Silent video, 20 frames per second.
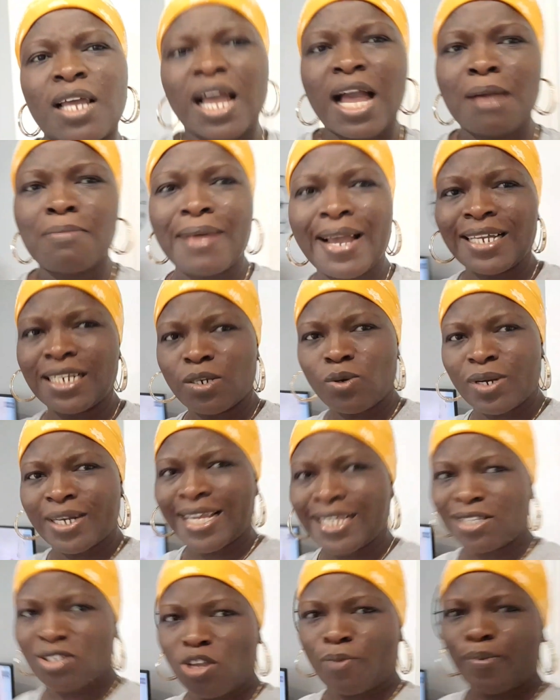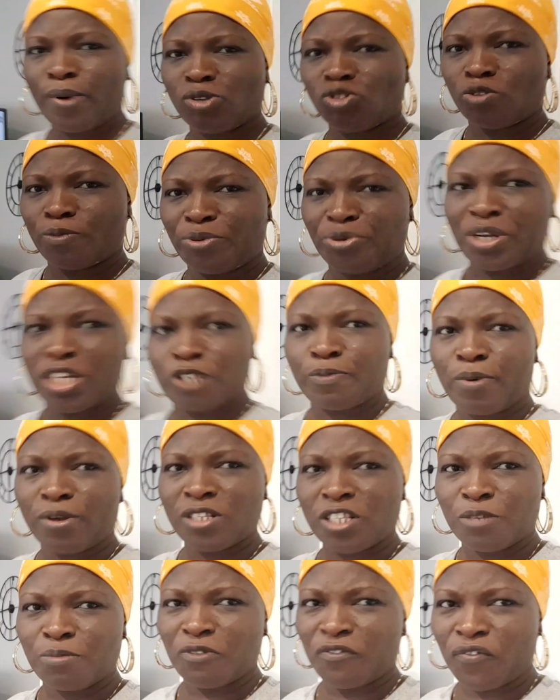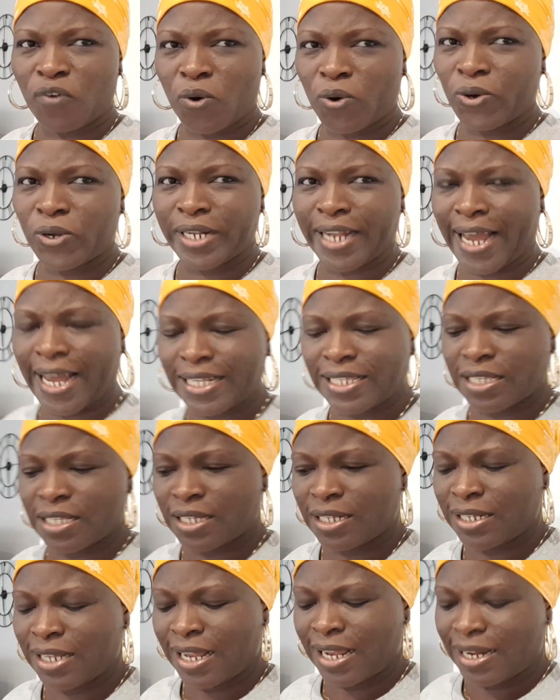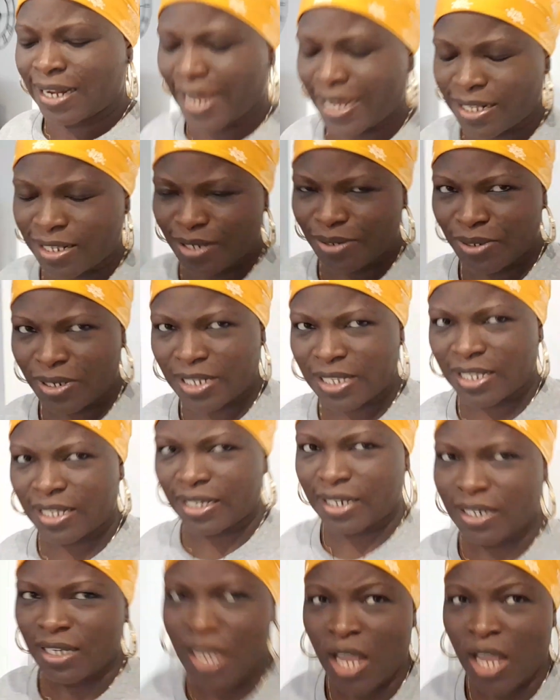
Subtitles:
Am I the one that is supposed to be responsible for all that? Like, seriously?